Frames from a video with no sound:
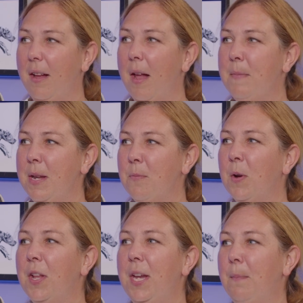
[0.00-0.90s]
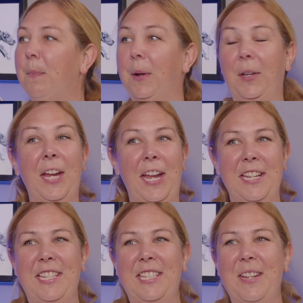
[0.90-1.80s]
I mean, really
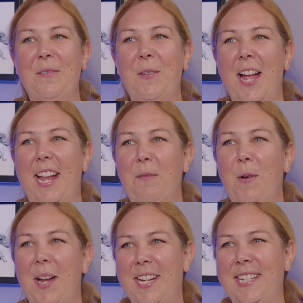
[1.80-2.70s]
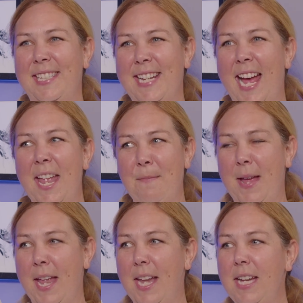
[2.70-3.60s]
brilliant what what he's done.
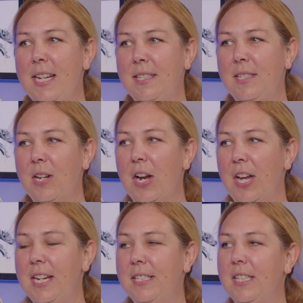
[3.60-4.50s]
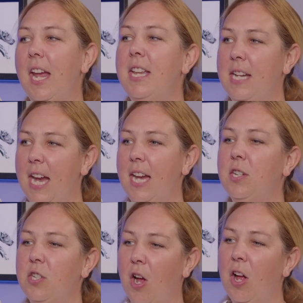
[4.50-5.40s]
But mm-hmm. he's start he's
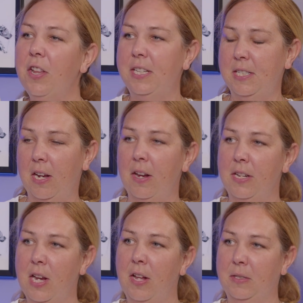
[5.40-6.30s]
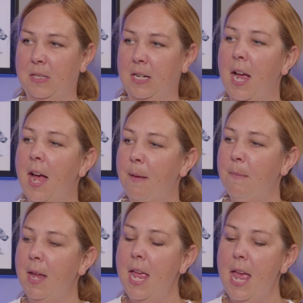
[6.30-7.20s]
engaged all these young adults to
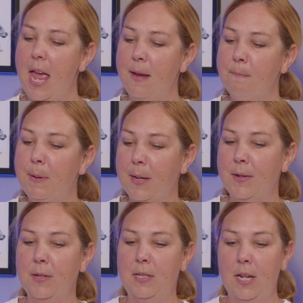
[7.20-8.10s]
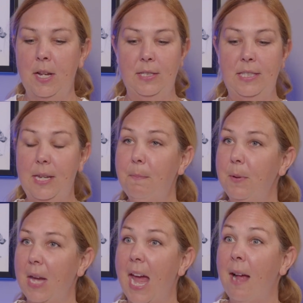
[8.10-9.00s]
come and build
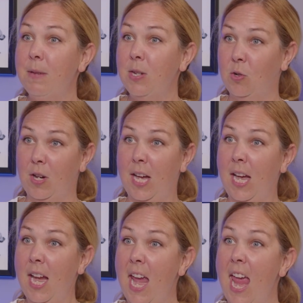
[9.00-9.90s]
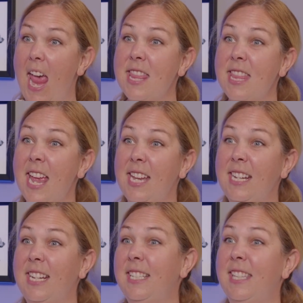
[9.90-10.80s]
simple cabinetry, and then
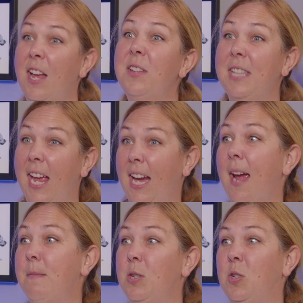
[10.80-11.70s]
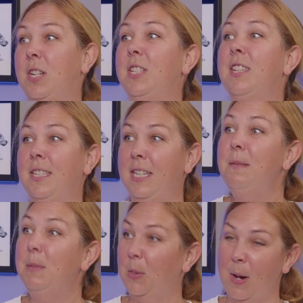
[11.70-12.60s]
he sells that cabinetry to the
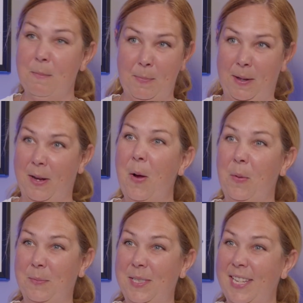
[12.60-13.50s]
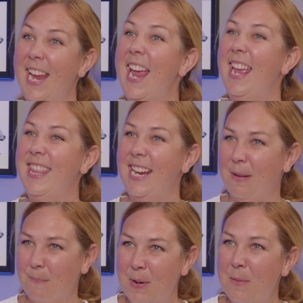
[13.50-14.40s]
teams who come to build homes, right. and they
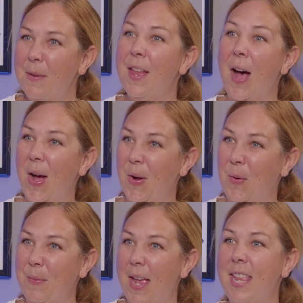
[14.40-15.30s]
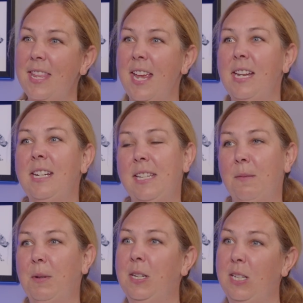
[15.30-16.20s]
can put them in the home, and then he's
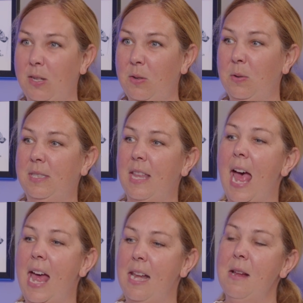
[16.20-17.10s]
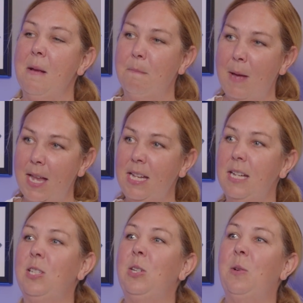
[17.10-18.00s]
able to use that
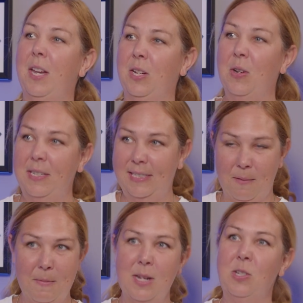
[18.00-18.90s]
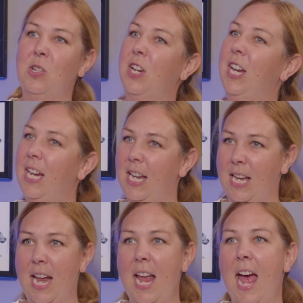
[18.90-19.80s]
money to increase their ministry
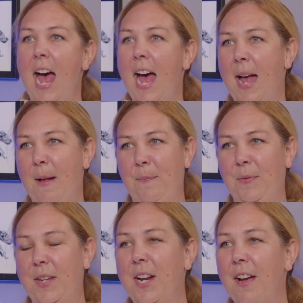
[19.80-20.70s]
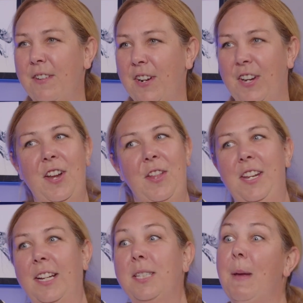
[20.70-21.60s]
and mm-hmm. um, cover you know
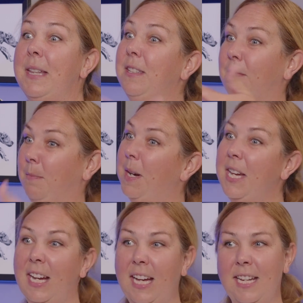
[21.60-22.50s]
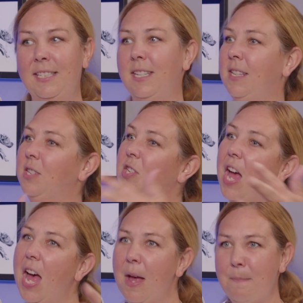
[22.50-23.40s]
the expense of bringing the kids to the
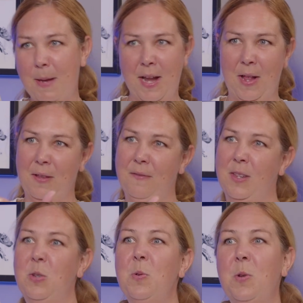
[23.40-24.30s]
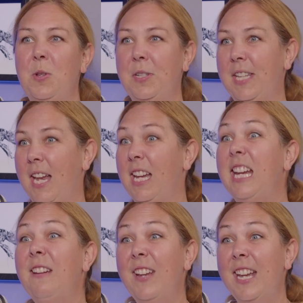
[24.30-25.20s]
shop and all of the tools and
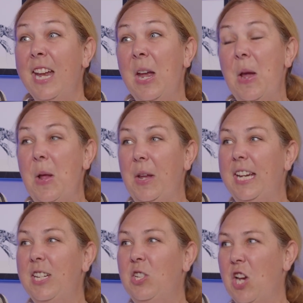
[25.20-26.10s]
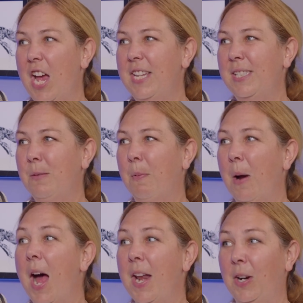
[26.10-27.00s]
even he just
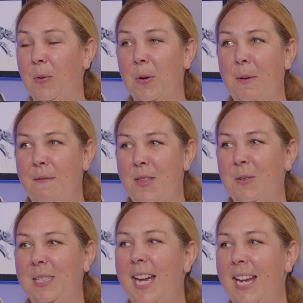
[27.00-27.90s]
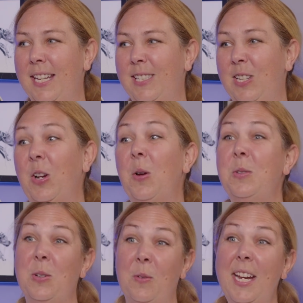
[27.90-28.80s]
brought a group of those kids to
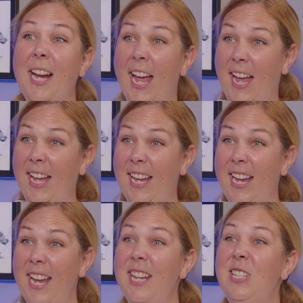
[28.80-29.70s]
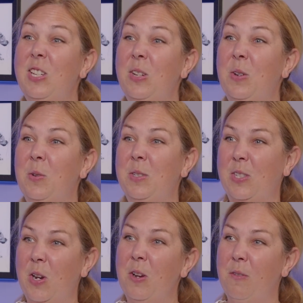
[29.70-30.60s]
Costa Rica right. to
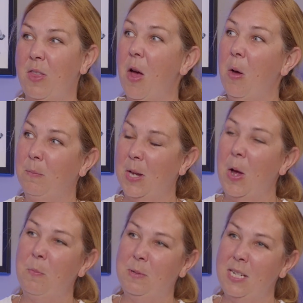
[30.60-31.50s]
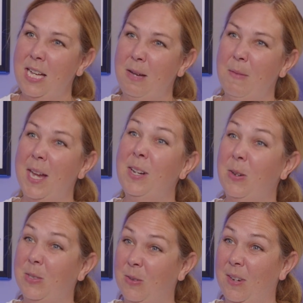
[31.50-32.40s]
serve with the Homes of Hope team in
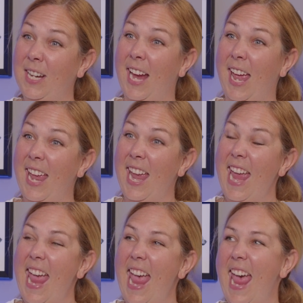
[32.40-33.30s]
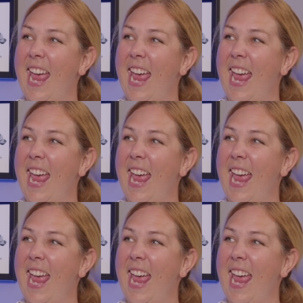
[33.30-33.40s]
Costa Rica. That's awesome.